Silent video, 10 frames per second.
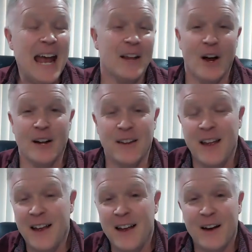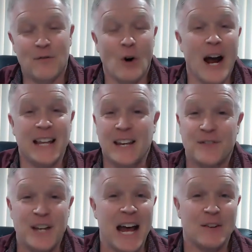And on a variety of
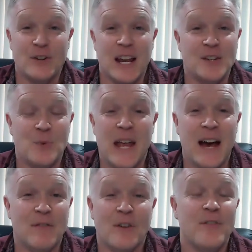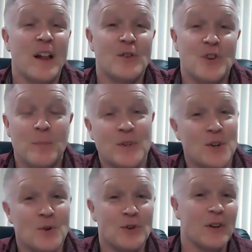Saturdays, we have our fellowship and
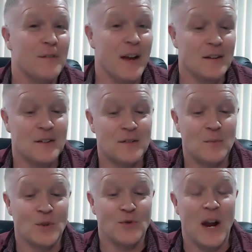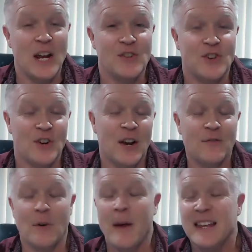social events, which range
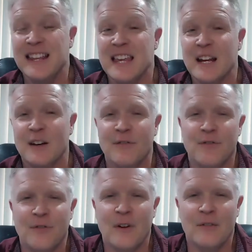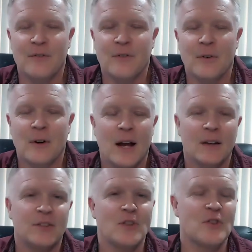from anything
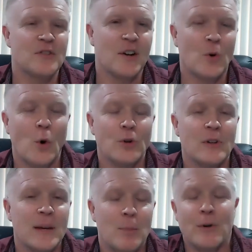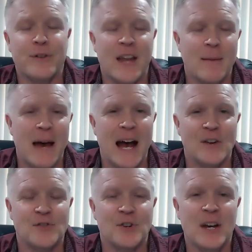such as a quarterly birthday
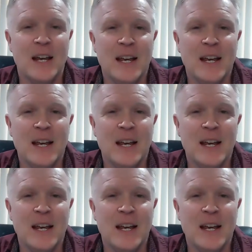bash